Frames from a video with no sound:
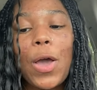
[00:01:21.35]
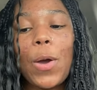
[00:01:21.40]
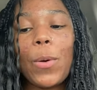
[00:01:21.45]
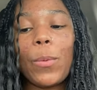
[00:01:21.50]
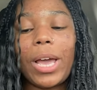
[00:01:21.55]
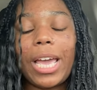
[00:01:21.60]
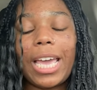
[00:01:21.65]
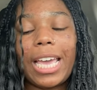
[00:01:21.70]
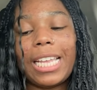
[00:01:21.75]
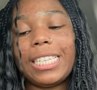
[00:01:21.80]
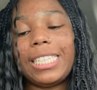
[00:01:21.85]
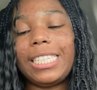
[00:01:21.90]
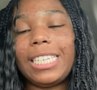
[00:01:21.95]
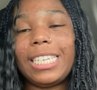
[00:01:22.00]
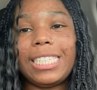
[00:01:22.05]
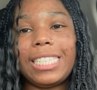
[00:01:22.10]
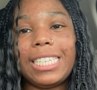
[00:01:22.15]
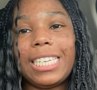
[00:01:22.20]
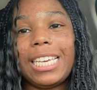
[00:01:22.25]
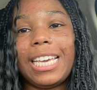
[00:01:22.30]
what
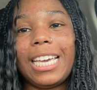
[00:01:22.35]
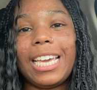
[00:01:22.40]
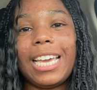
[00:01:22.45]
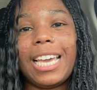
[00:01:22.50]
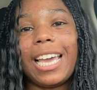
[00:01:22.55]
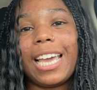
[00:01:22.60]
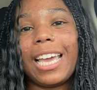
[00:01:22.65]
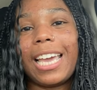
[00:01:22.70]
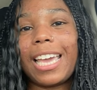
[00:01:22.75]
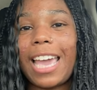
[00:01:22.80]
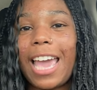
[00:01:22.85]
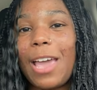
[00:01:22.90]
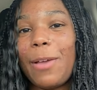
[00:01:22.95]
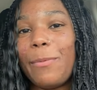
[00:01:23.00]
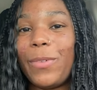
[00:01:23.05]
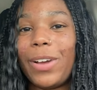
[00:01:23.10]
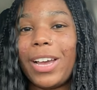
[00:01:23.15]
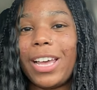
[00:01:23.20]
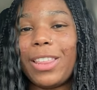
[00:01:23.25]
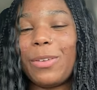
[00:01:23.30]
NCT
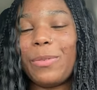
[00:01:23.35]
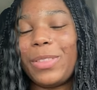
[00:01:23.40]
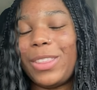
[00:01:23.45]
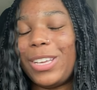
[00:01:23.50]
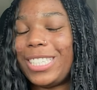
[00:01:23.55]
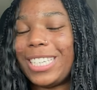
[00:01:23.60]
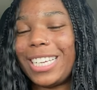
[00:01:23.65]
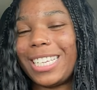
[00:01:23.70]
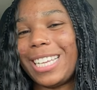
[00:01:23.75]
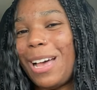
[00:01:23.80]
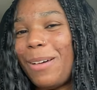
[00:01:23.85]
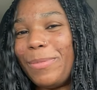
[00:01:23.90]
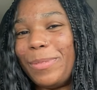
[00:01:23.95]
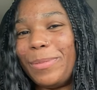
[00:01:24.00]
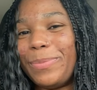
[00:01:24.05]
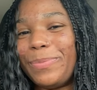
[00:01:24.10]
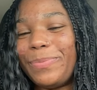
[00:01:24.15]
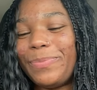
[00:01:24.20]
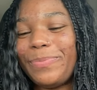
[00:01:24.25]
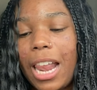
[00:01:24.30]
came with their sixth
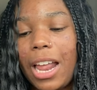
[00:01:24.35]
album.